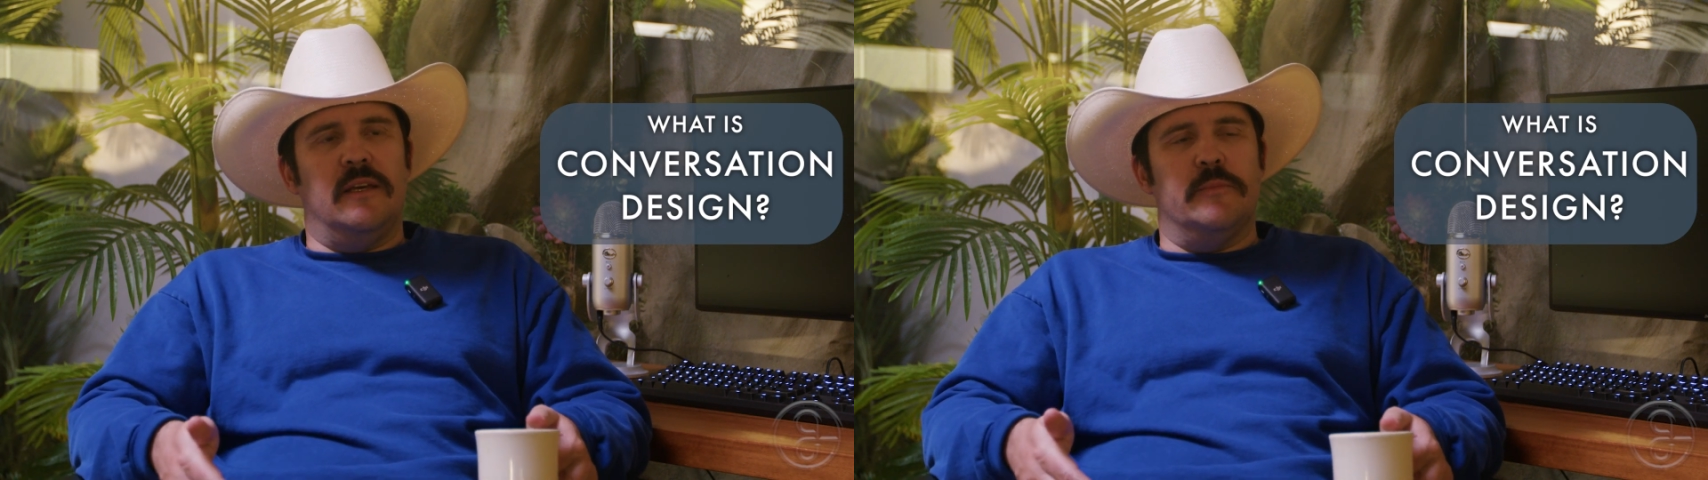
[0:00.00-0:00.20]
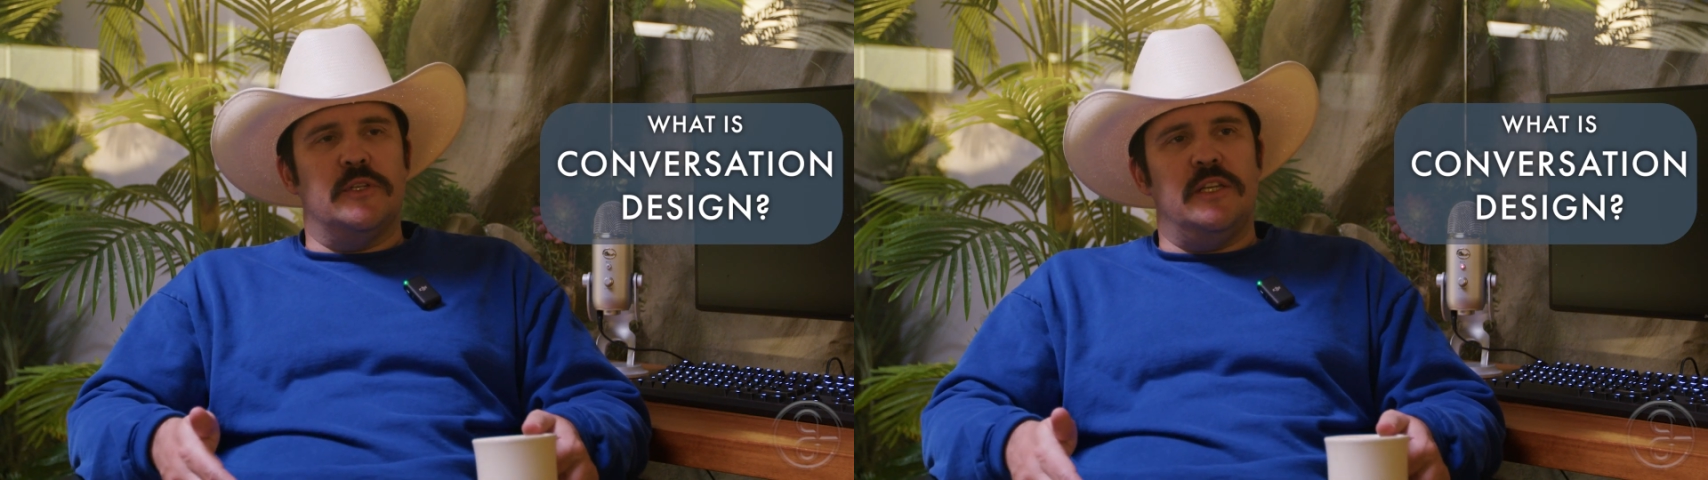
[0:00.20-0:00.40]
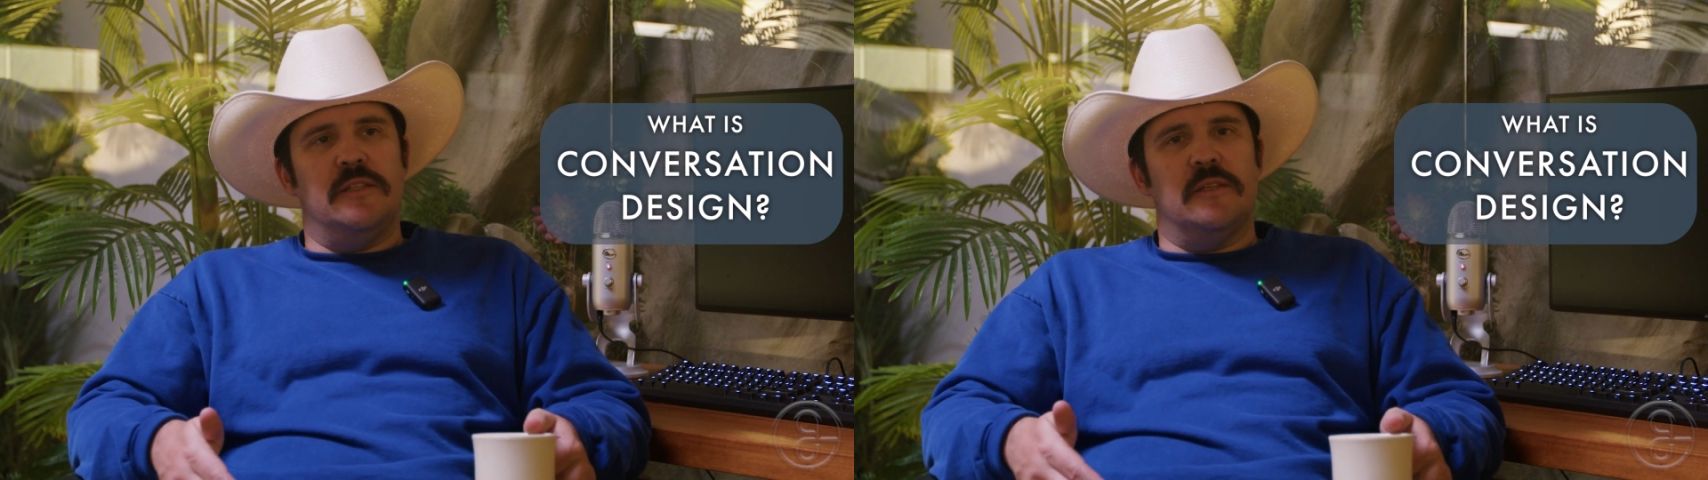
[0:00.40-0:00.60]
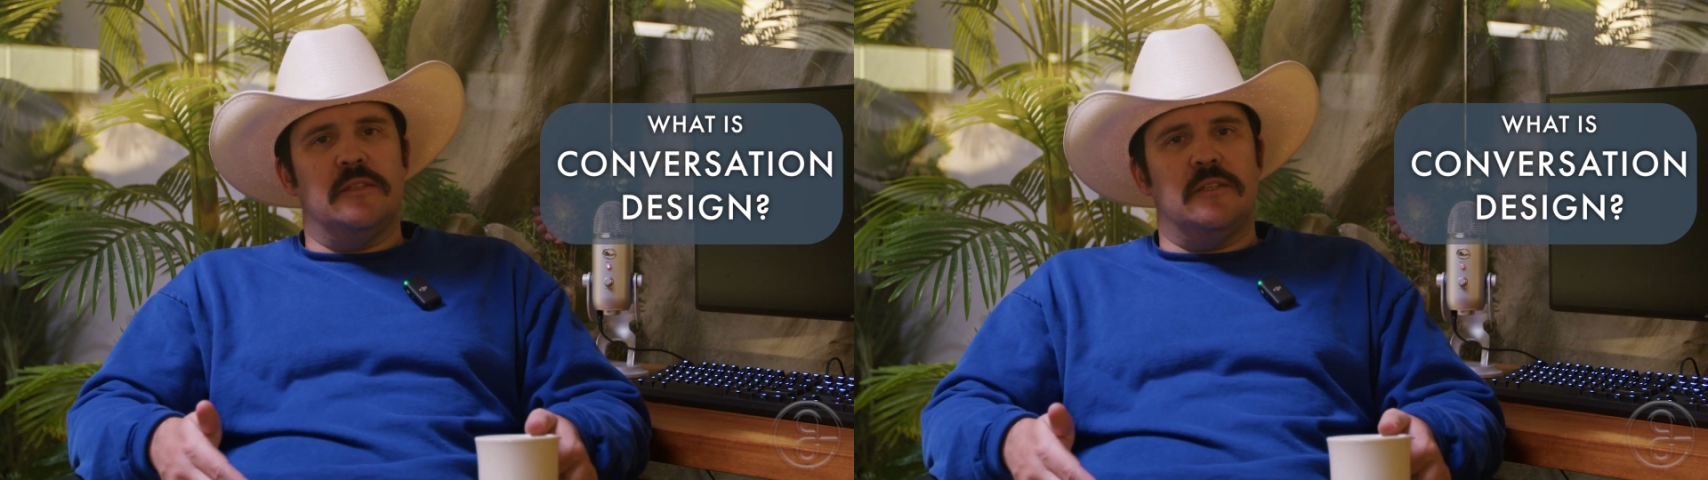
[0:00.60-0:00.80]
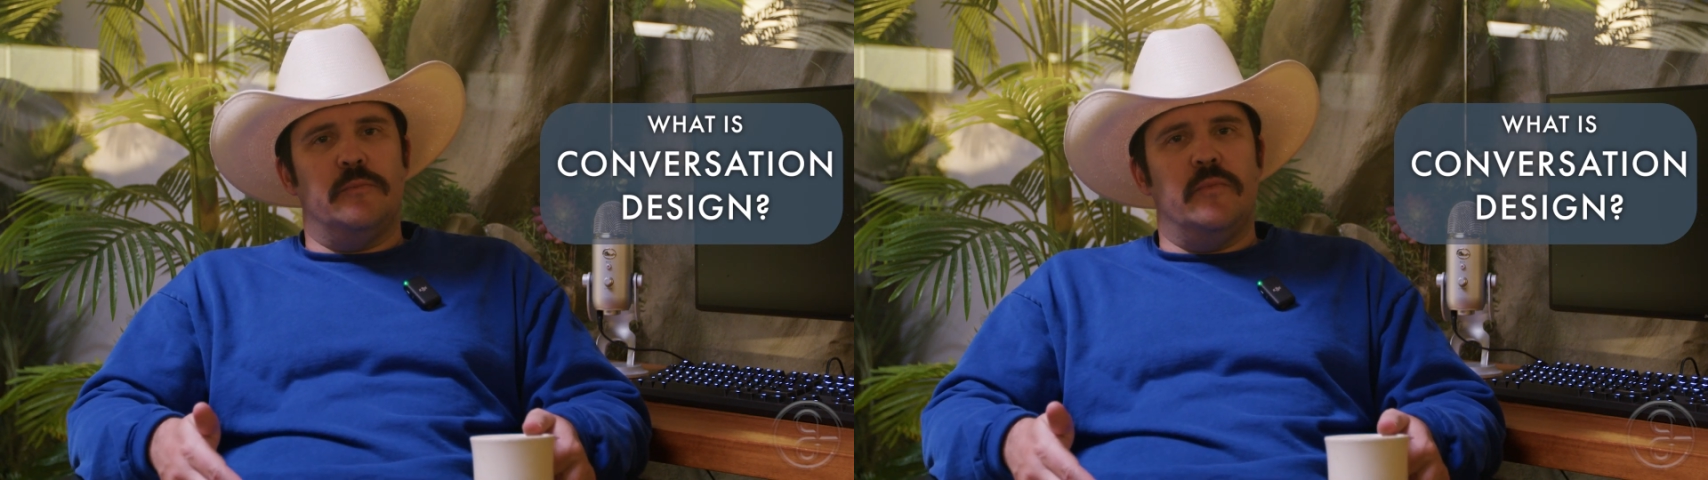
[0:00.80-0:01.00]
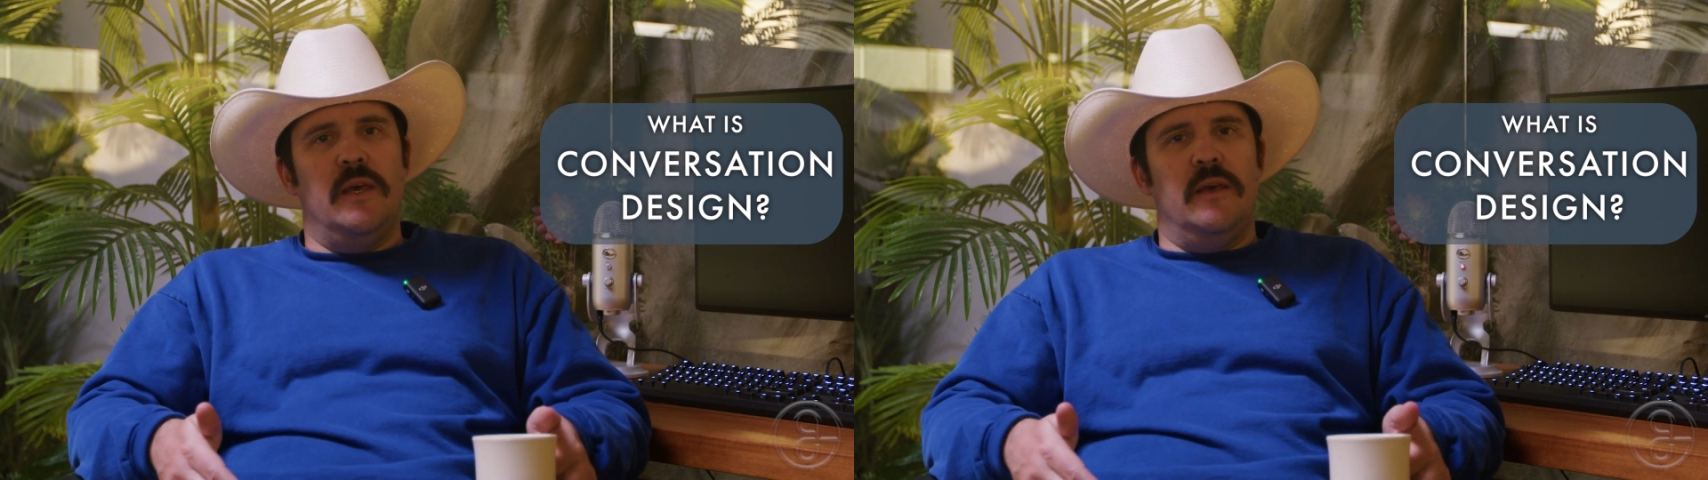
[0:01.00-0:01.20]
a machine system